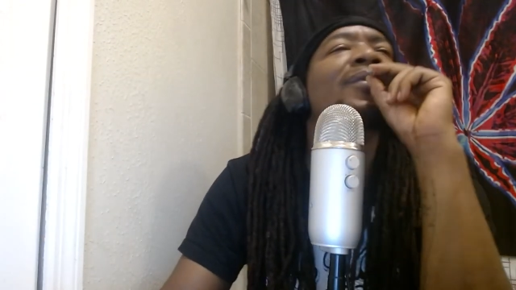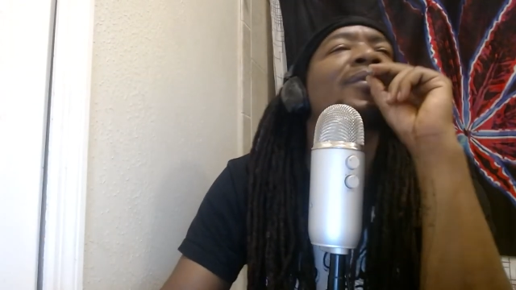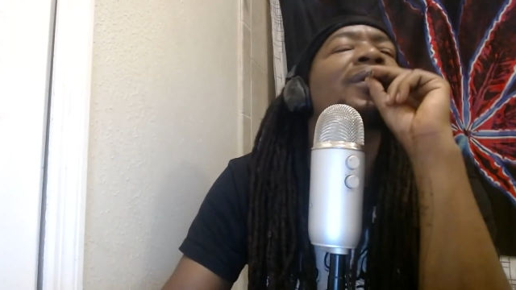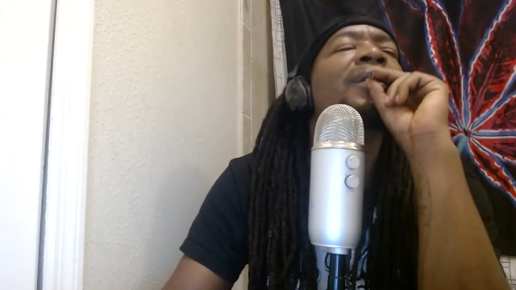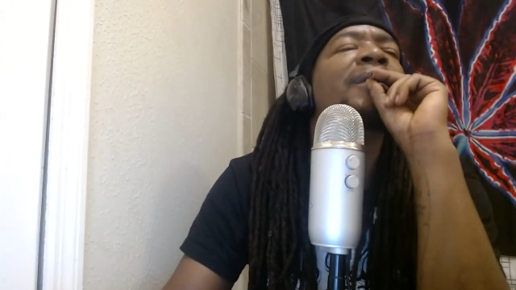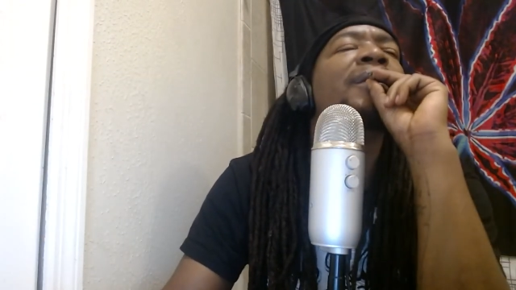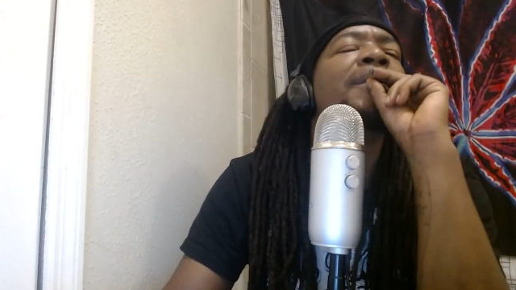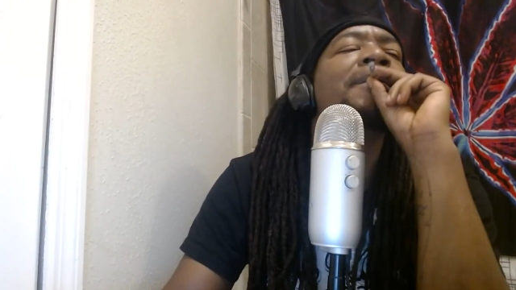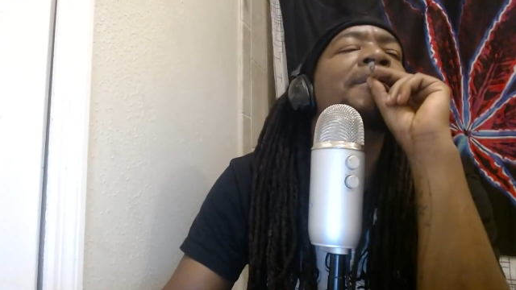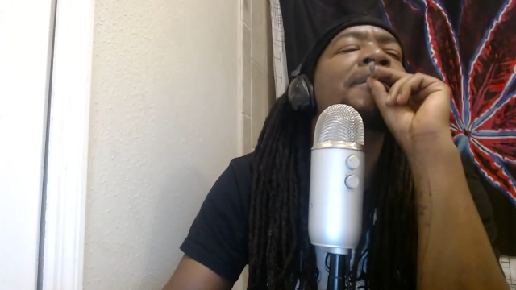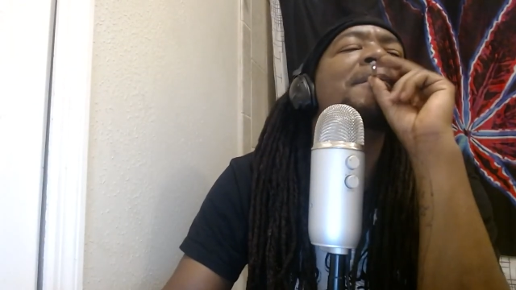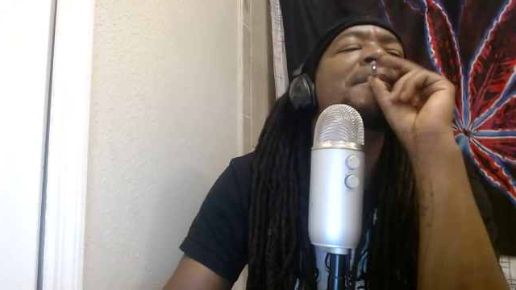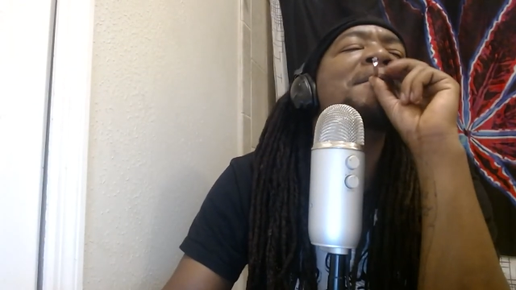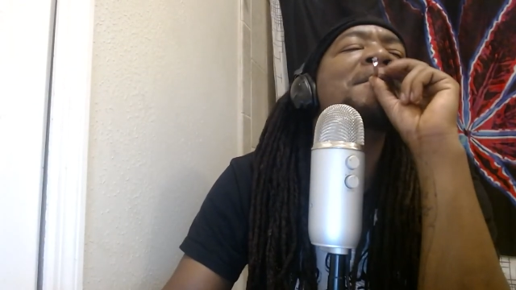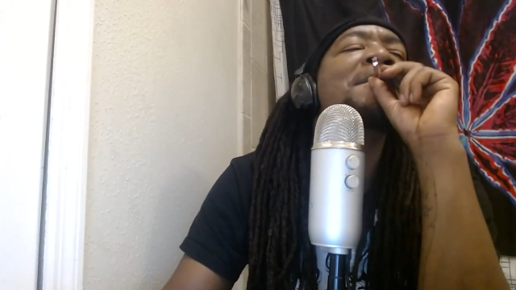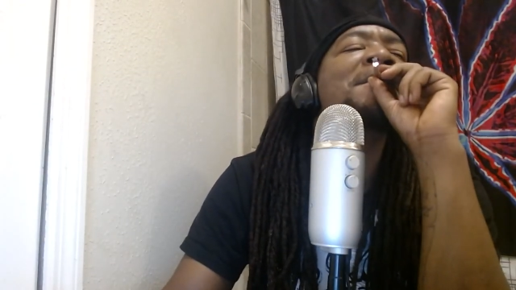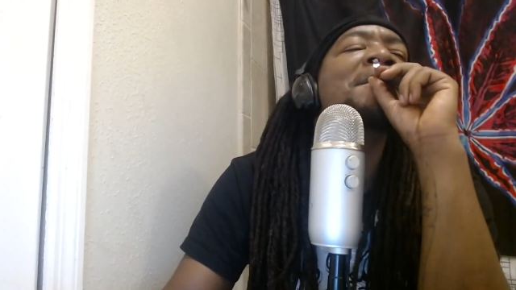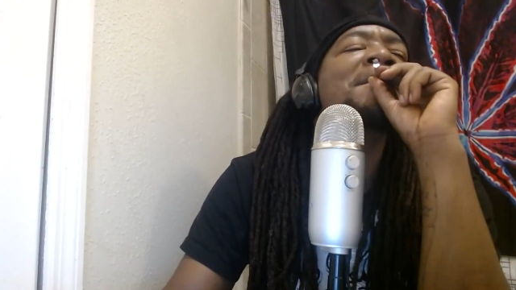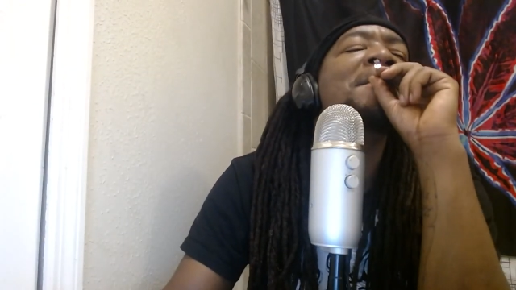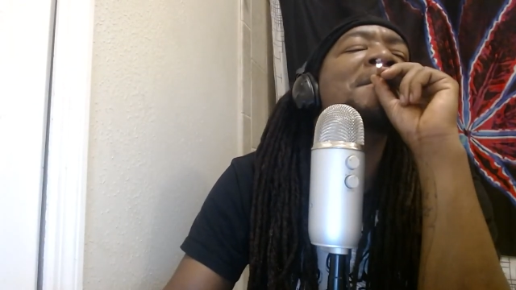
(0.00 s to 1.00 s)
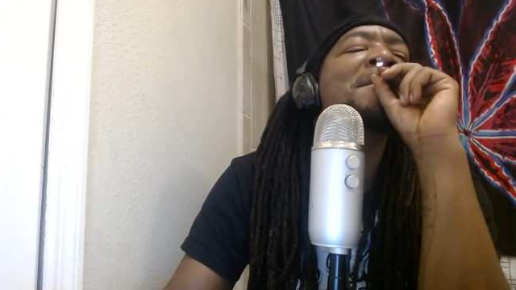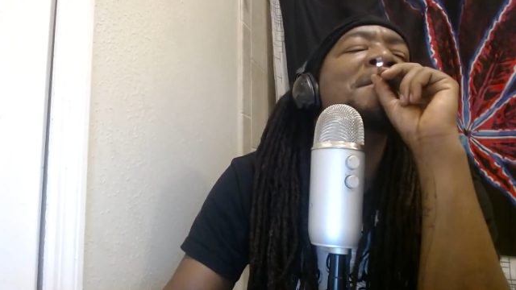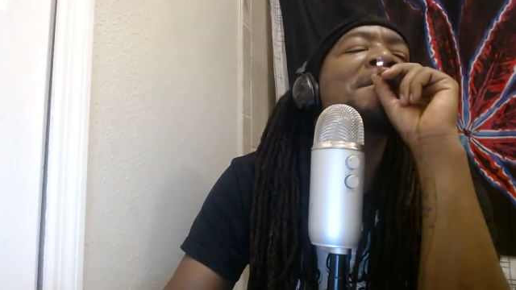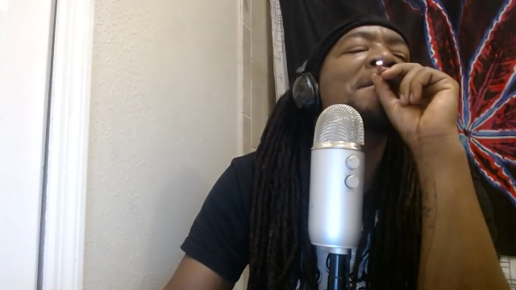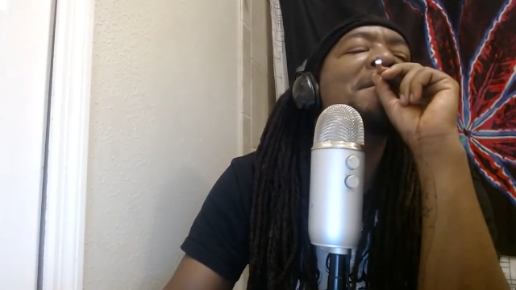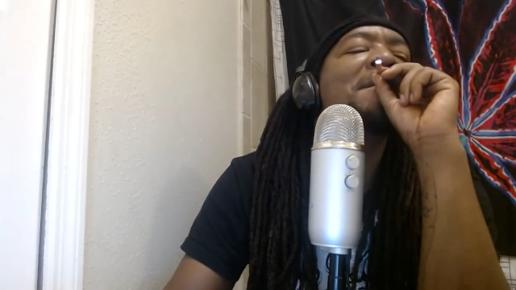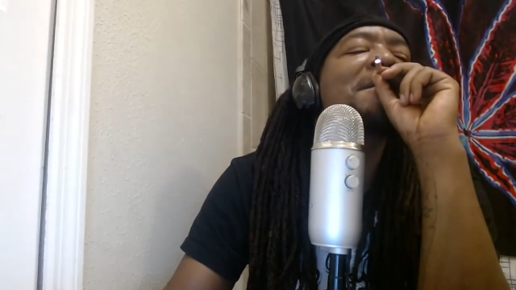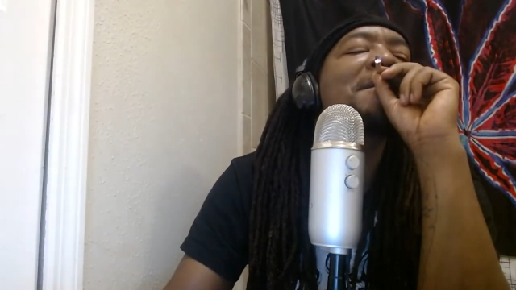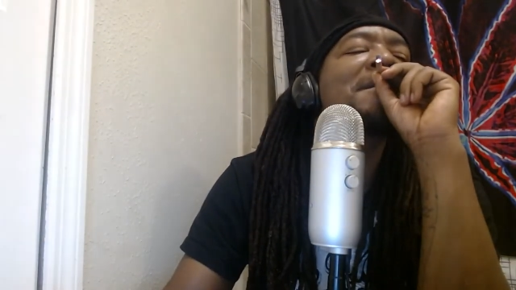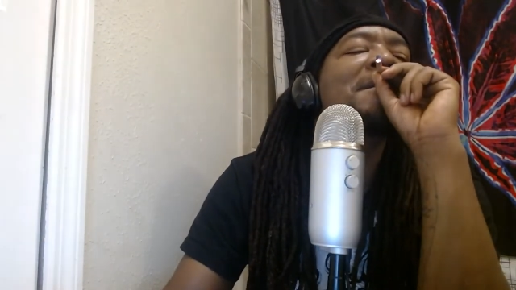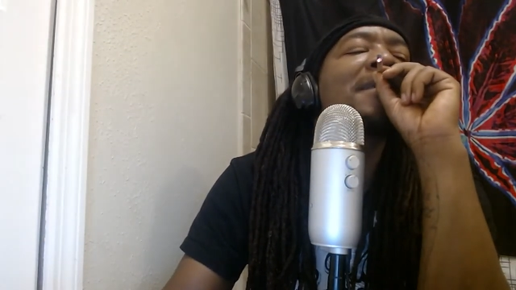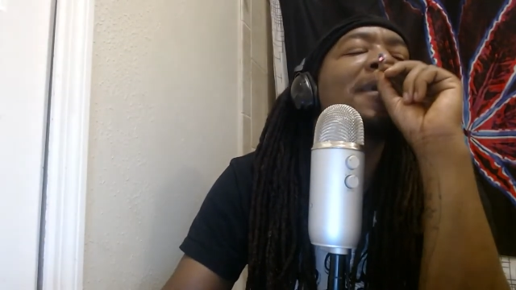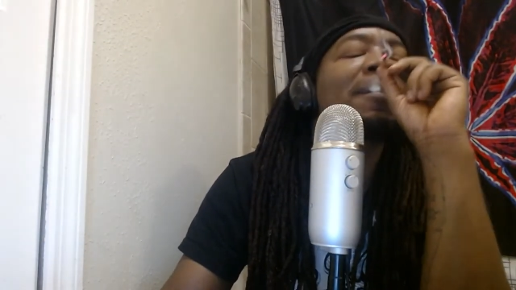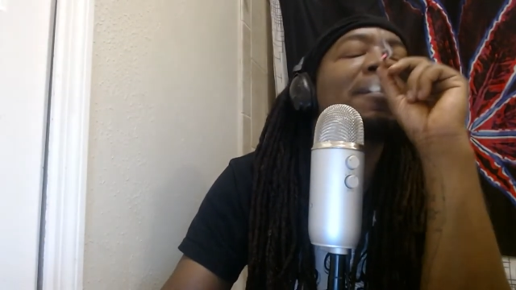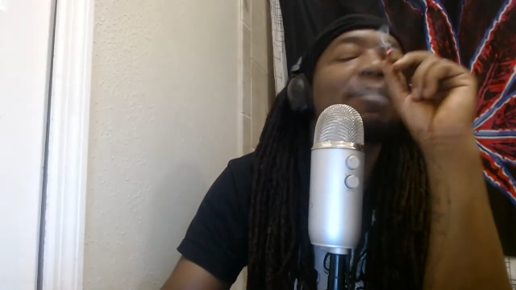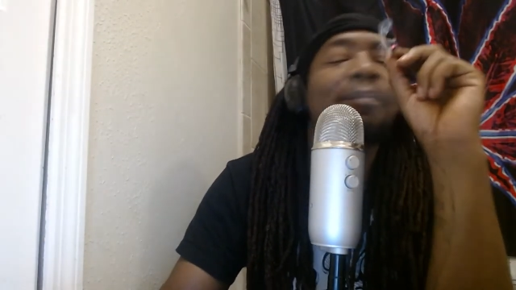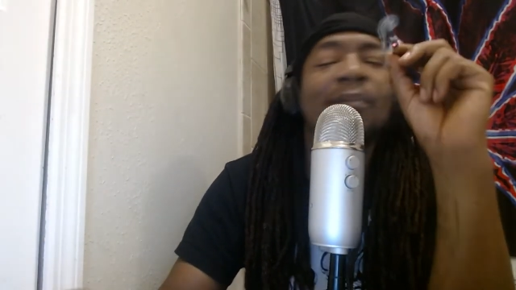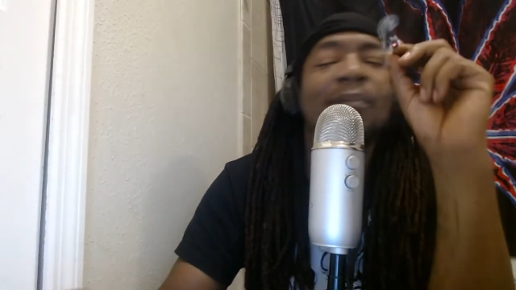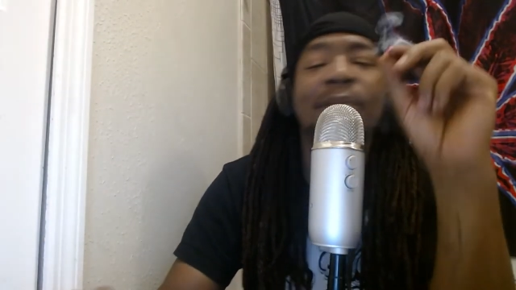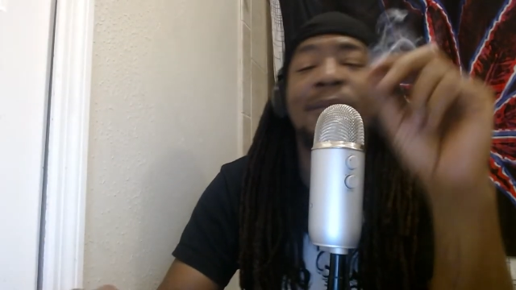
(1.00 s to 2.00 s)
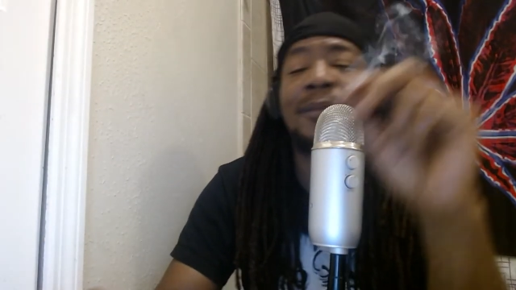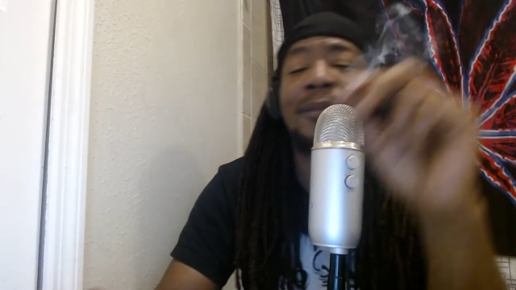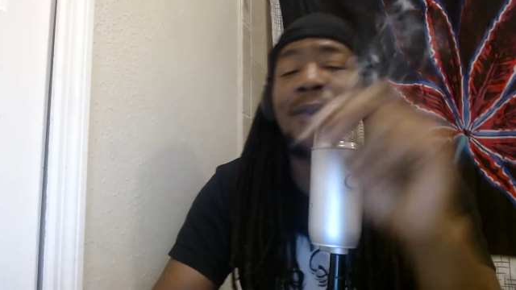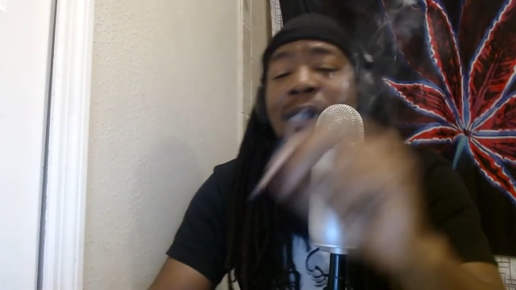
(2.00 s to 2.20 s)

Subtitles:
Nobody speaks.